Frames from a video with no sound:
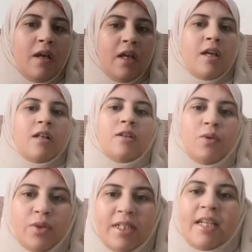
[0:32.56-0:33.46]

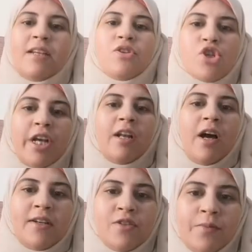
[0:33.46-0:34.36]
including chain
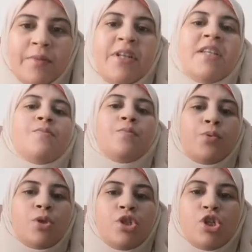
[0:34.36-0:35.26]
isomerism,
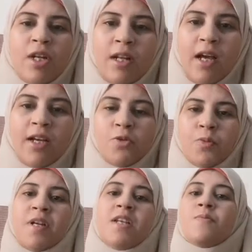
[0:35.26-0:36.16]
positional
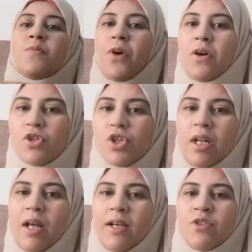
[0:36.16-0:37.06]
isomerism,
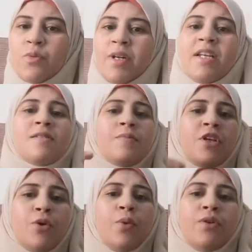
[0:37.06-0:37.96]
functional isomerism,
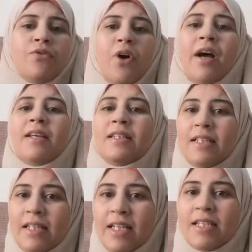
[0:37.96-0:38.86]
you will find
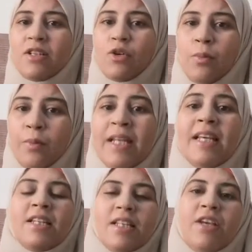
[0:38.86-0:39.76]
its
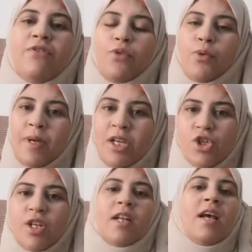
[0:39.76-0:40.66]
complete
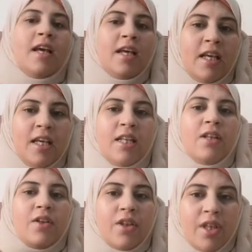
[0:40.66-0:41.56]
information
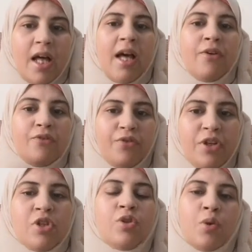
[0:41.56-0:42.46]
in the
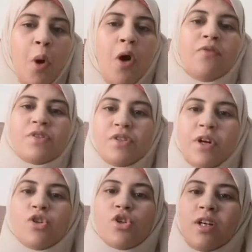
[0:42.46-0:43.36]
video of
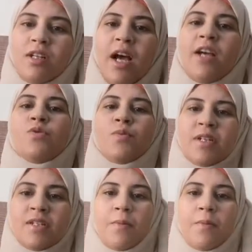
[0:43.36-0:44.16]
structural isomerism.